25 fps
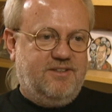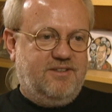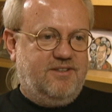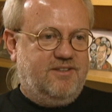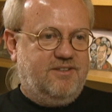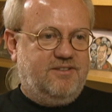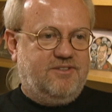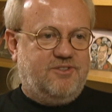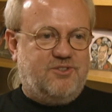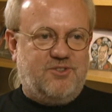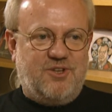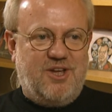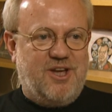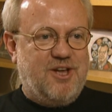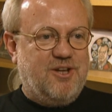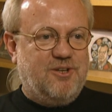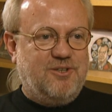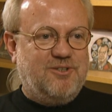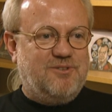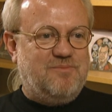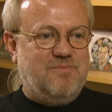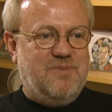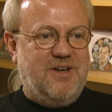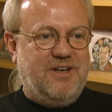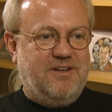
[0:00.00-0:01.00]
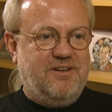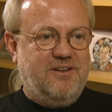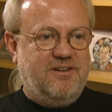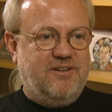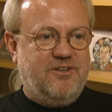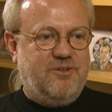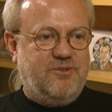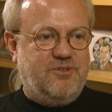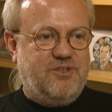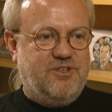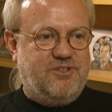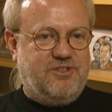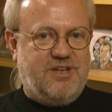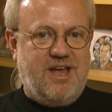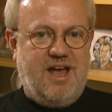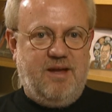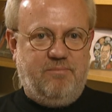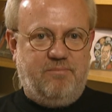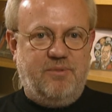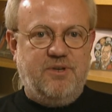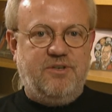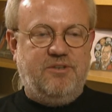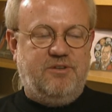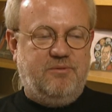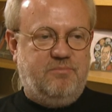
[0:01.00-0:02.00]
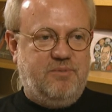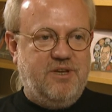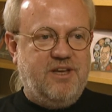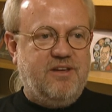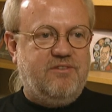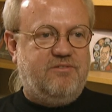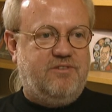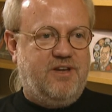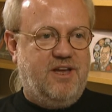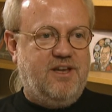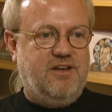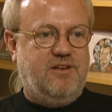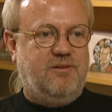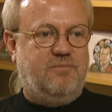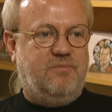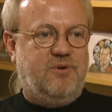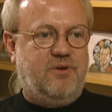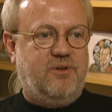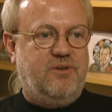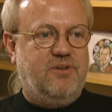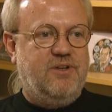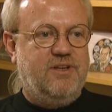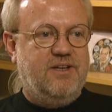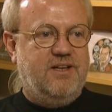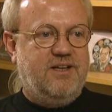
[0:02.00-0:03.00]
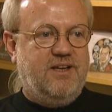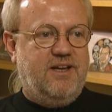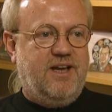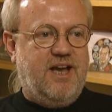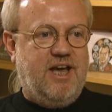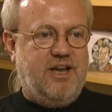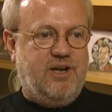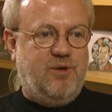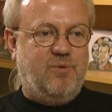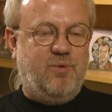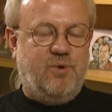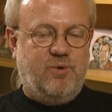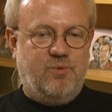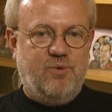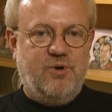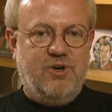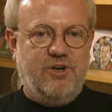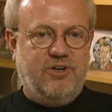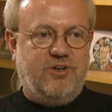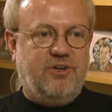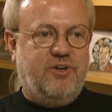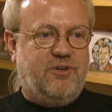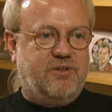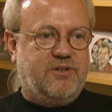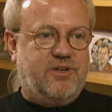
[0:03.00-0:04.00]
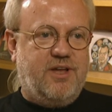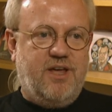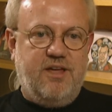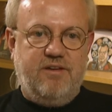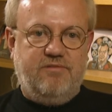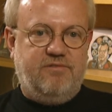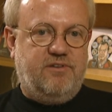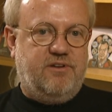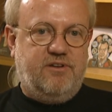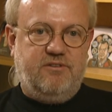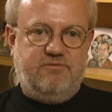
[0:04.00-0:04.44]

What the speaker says: salesmen who just happened to be available and who would work all day for